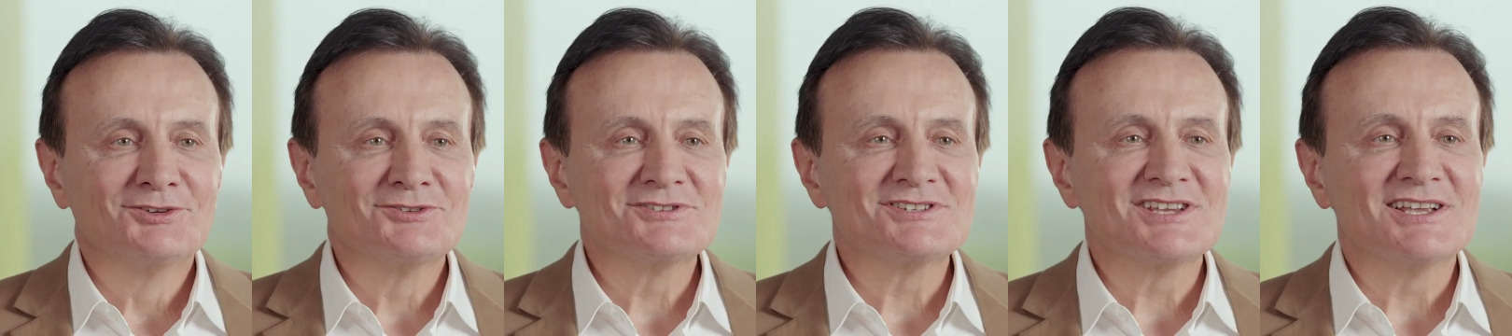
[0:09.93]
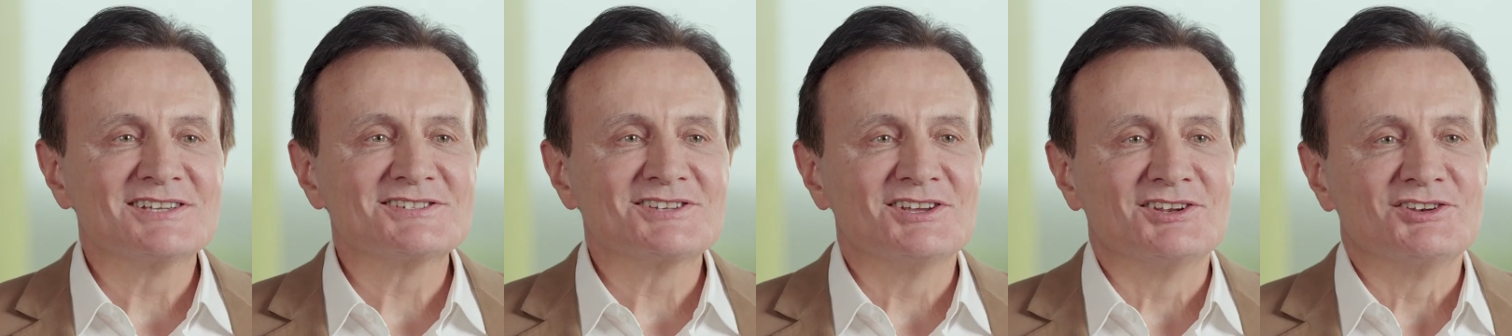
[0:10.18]

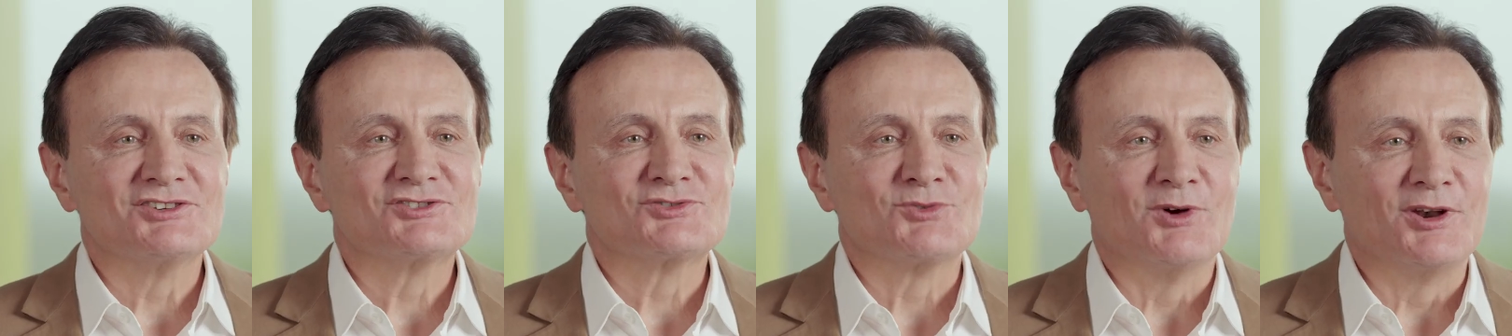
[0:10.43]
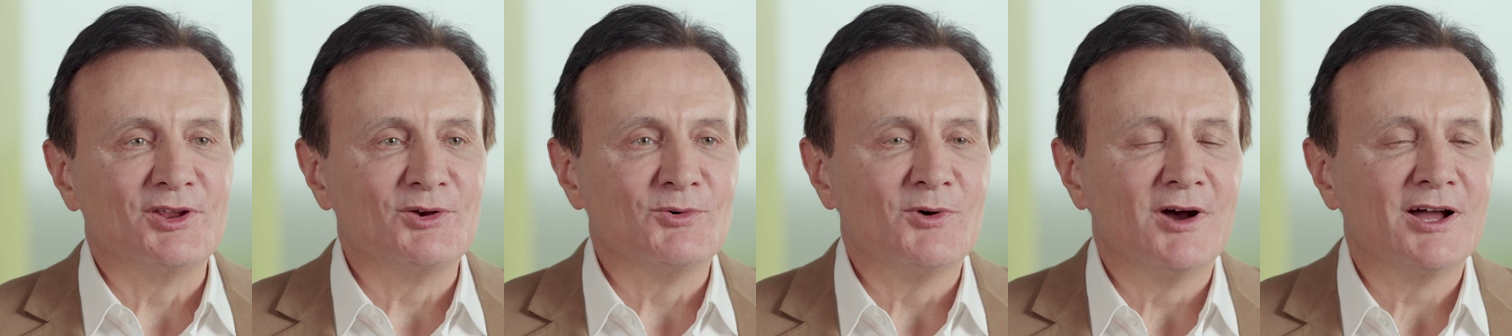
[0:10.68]

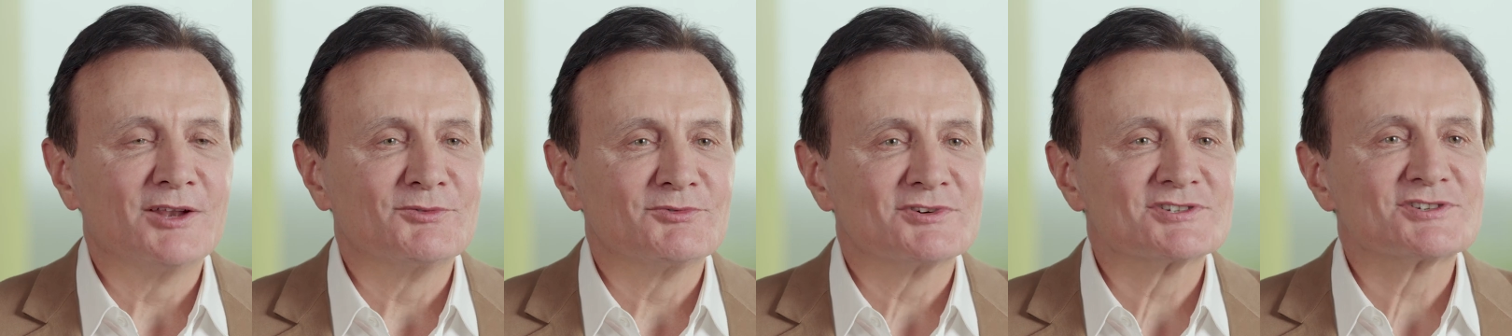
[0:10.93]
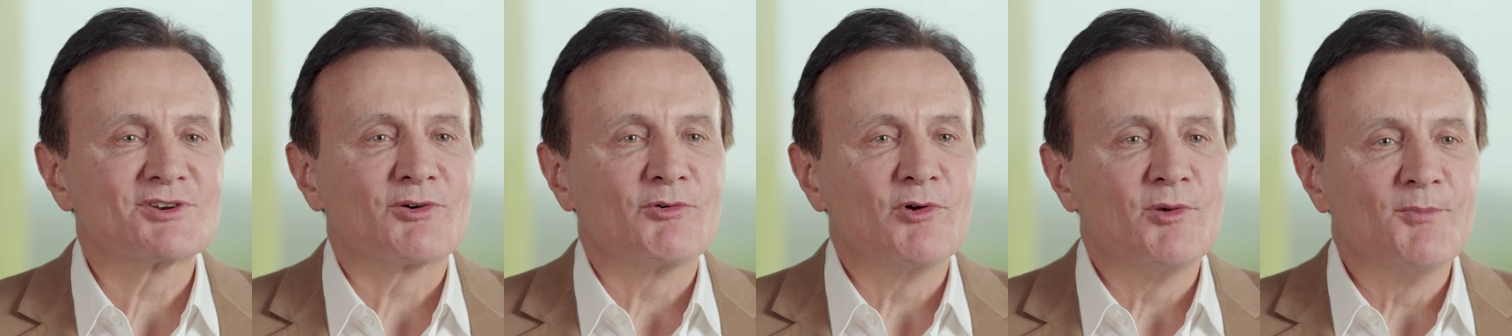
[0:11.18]

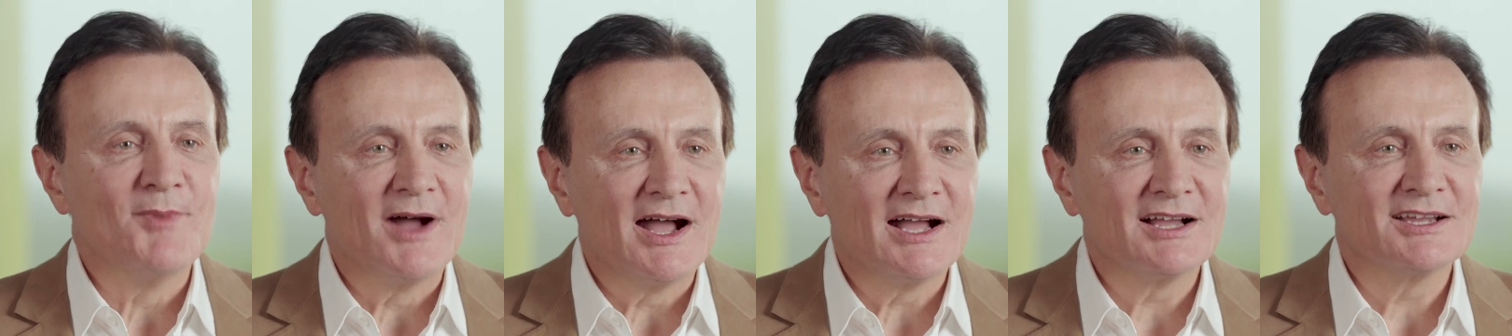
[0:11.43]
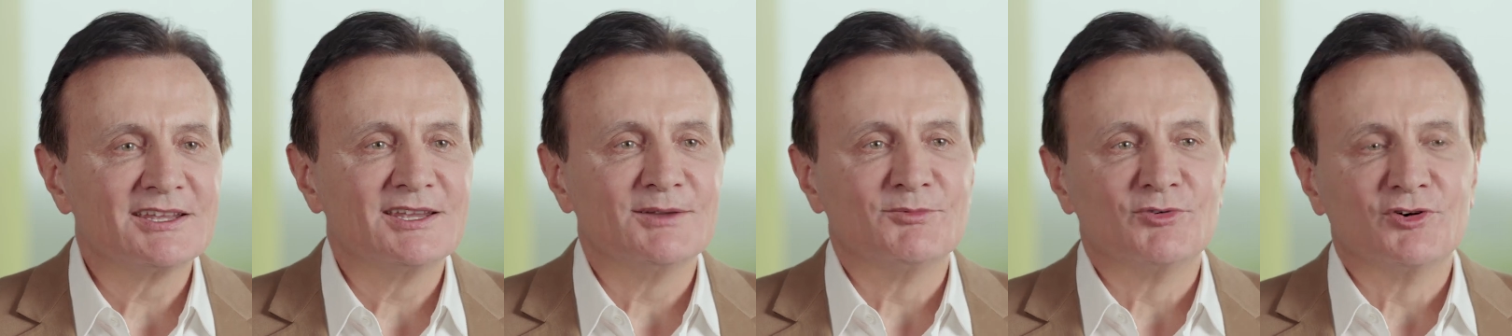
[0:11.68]
2021 was a
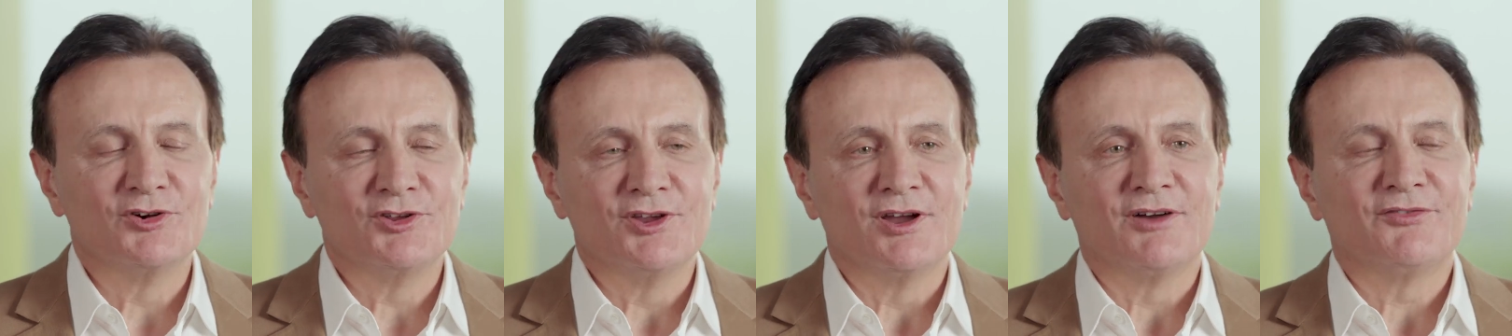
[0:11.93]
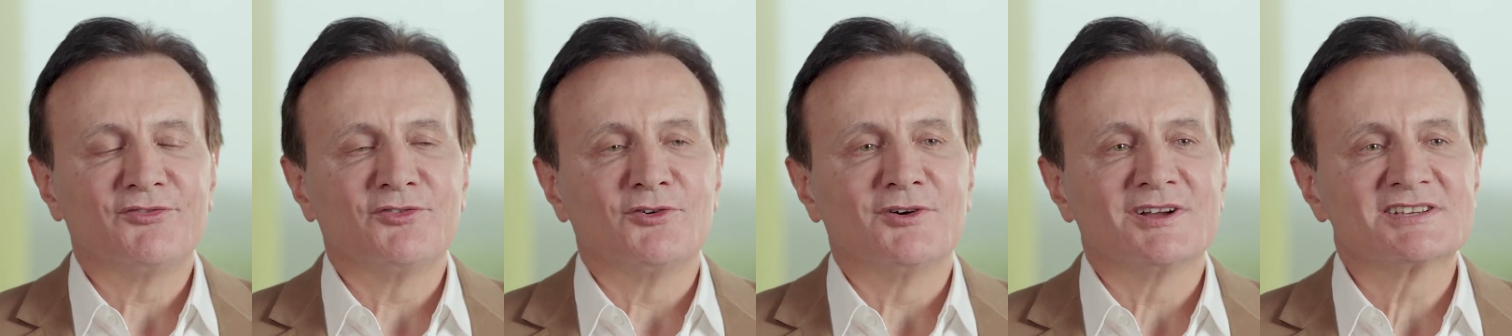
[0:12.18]
remarkable
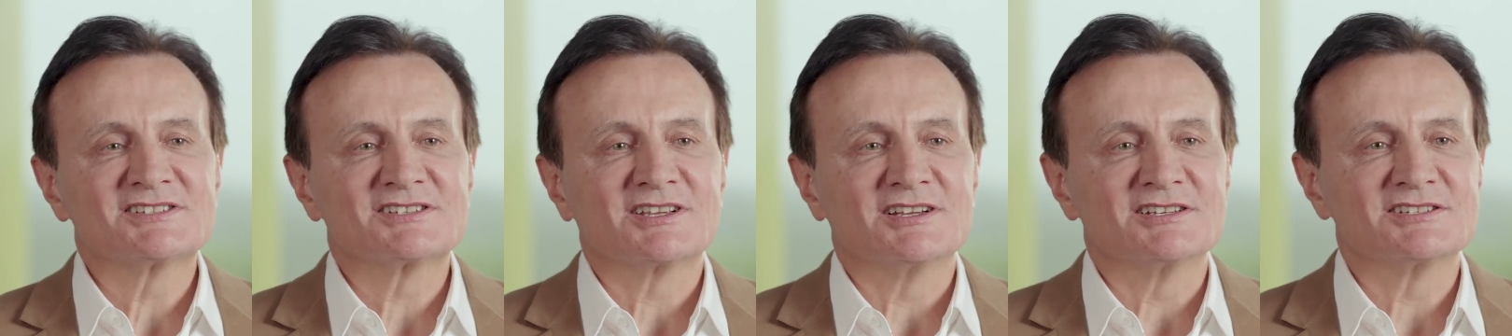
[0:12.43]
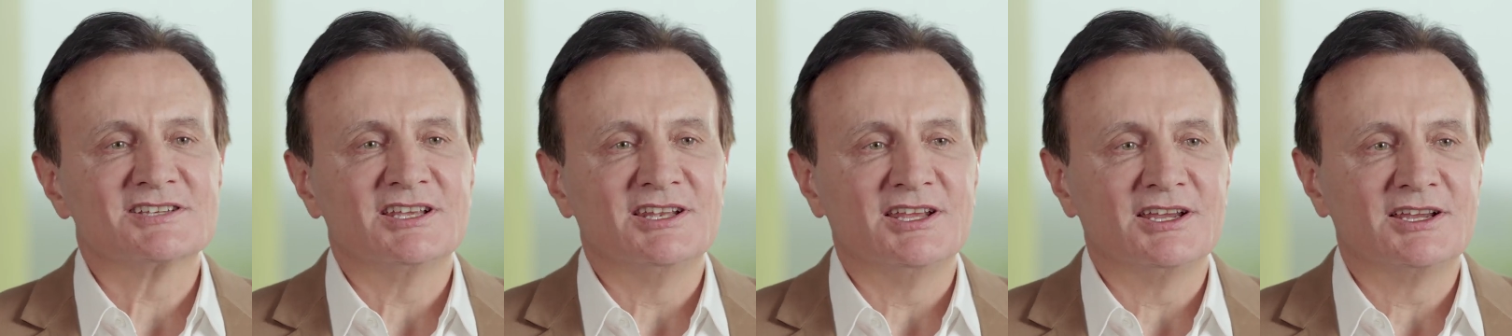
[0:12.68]
year for
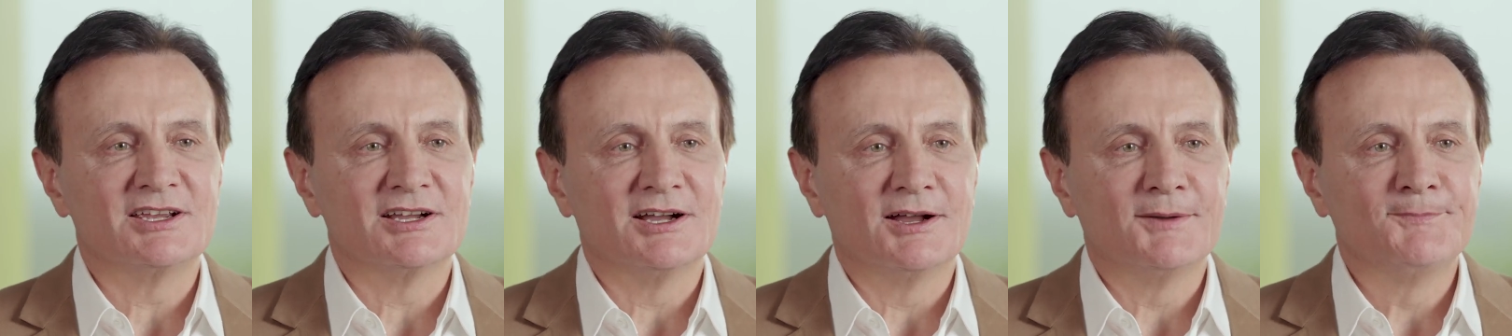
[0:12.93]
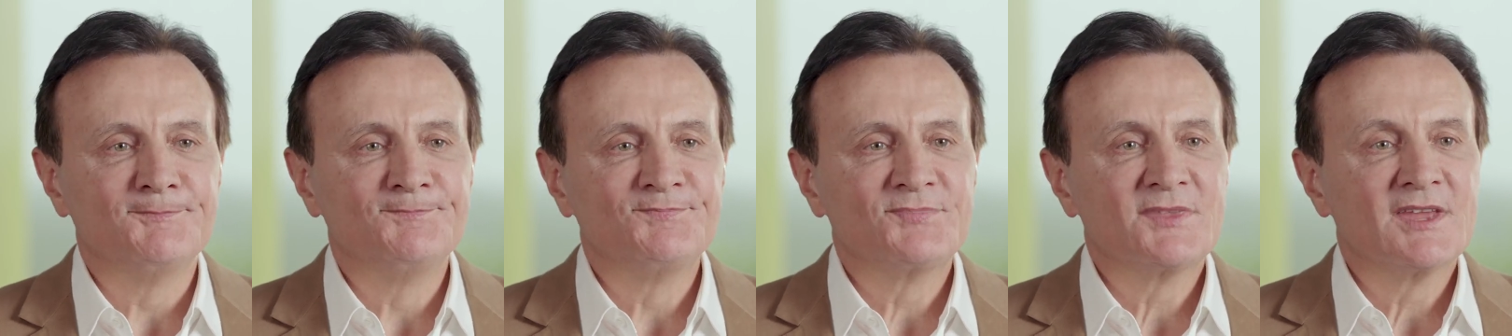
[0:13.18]
AstraZeneca,